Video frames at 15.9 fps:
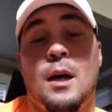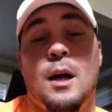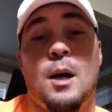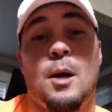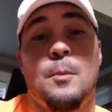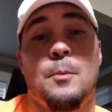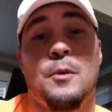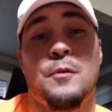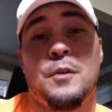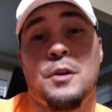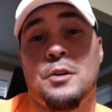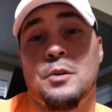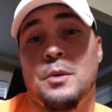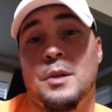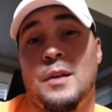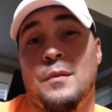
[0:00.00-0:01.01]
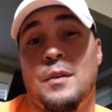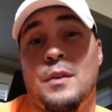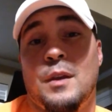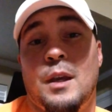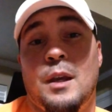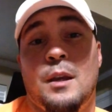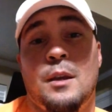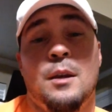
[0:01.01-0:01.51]
If they're doing
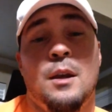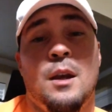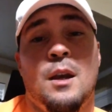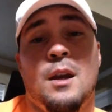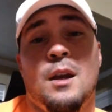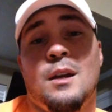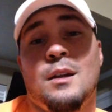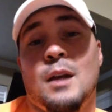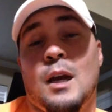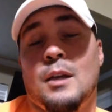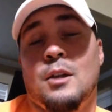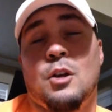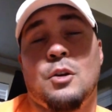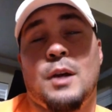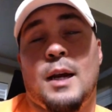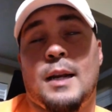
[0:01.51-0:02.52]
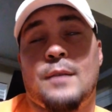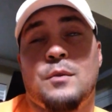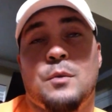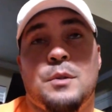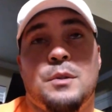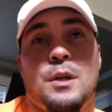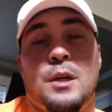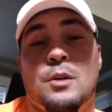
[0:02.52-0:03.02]
everything, not
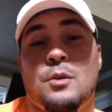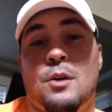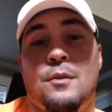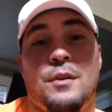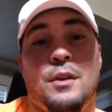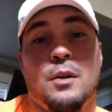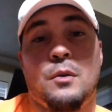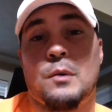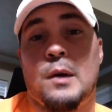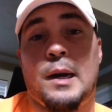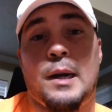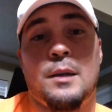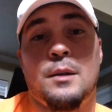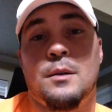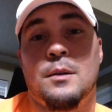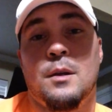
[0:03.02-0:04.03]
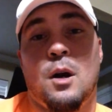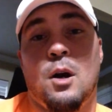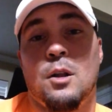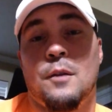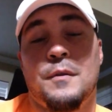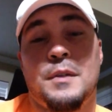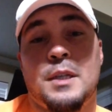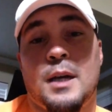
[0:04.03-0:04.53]
everyone's going to do everything right
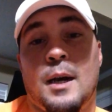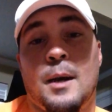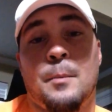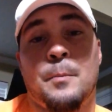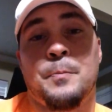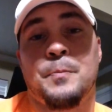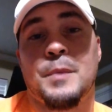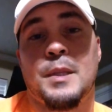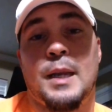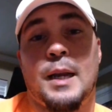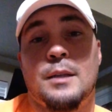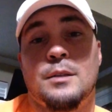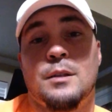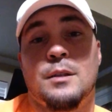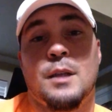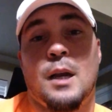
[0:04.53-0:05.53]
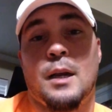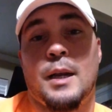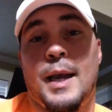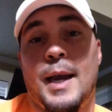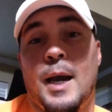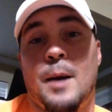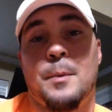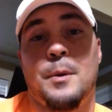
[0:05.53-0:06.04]
all the time. That's just not going to
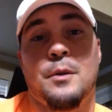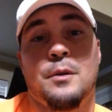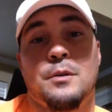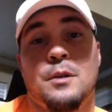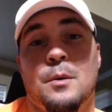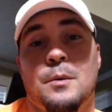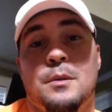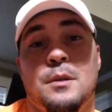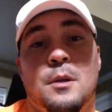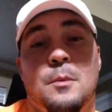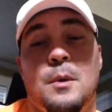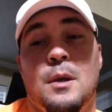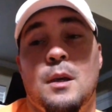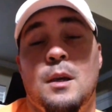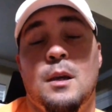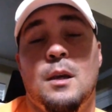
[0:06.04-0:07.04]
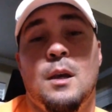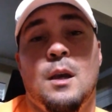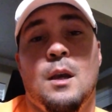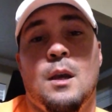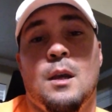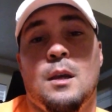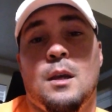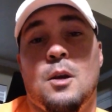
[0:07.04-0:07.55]
happen. There's always going to be,
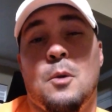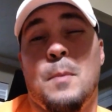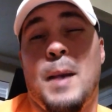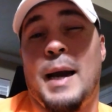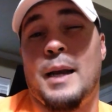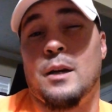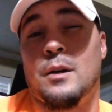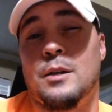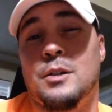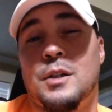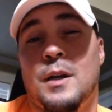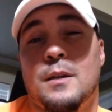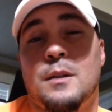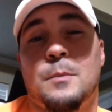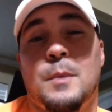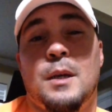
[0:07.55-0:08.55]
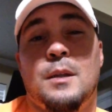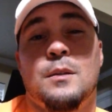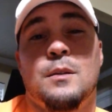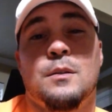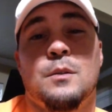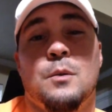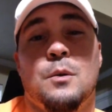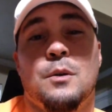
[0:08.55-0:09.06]
minor
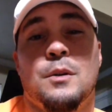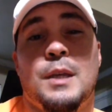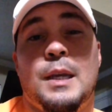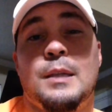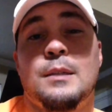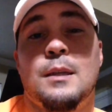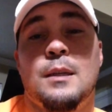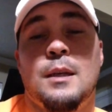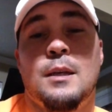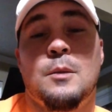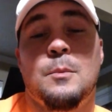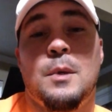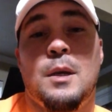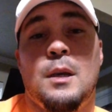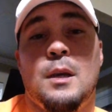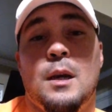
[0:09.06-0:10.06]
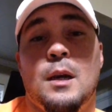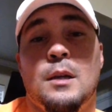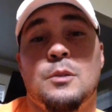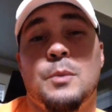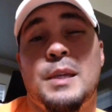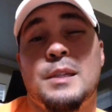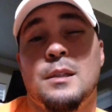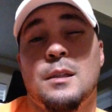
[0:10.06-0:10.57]
adjustments or things that need to be
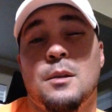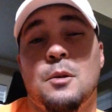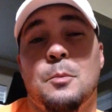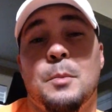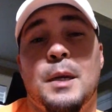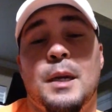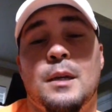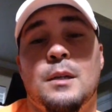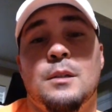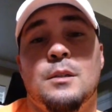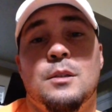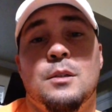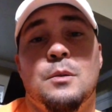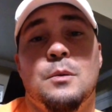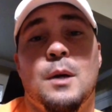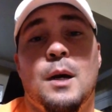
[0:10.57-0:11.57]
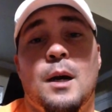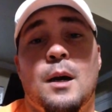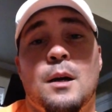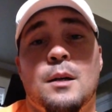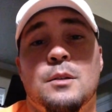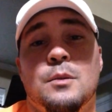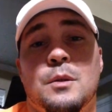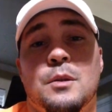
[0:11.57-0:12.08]
tweaked a little bit
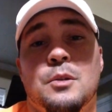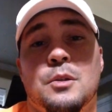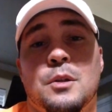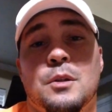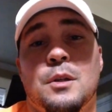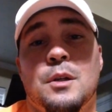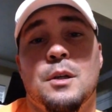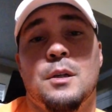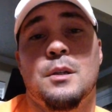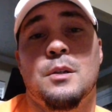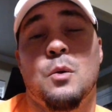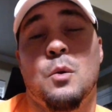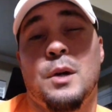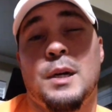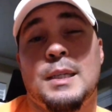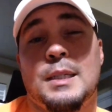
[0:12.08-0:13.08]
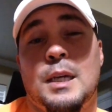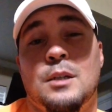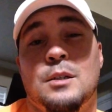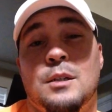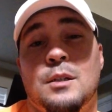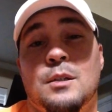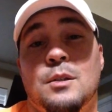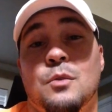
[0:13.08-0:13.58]
to ensure the
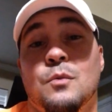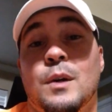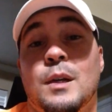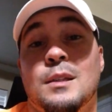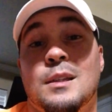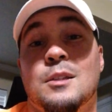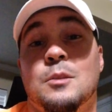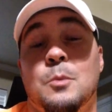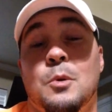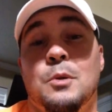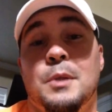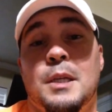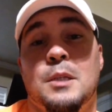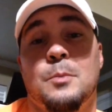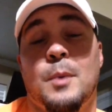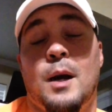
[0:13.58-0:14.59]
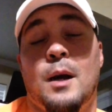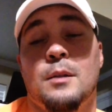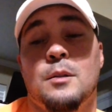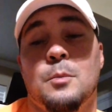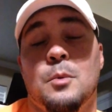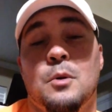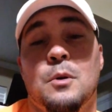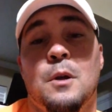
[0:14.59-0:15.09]
organization still runs as smoothly as
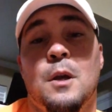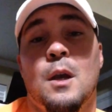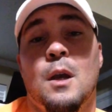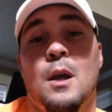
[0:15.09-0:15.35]
possible.